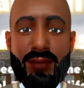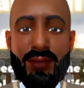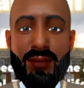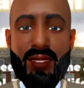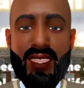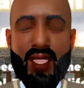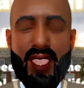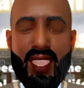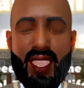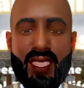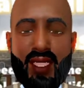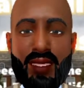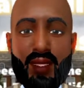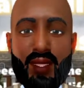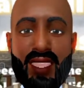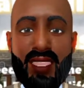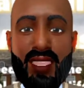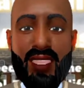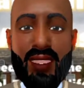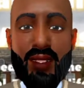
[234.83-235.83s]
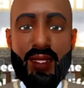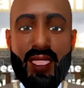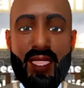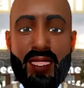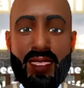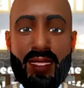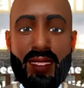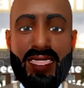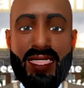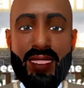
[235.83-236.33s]
Now I done set up
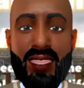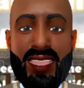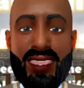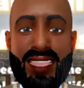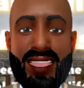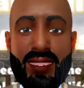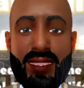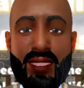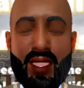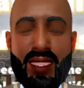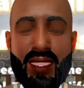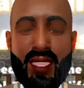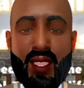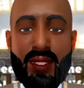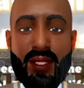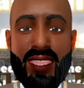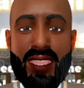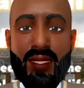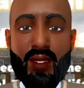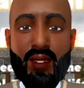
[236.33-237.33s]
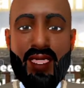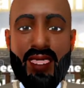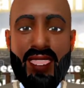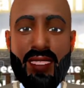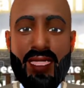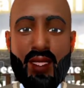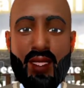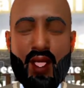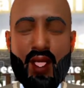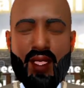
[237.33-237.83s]
companies. I got my company set up
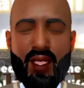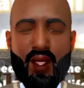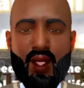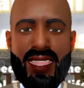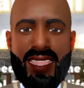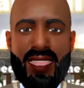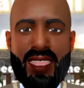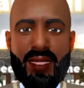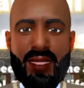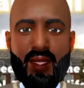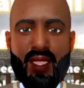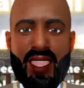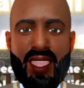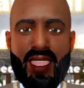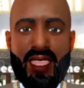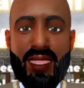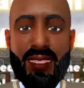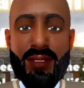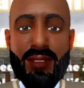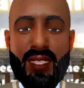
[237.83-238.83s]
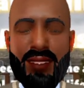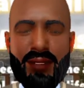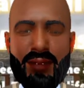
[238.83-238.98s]
the right way. I'm set up.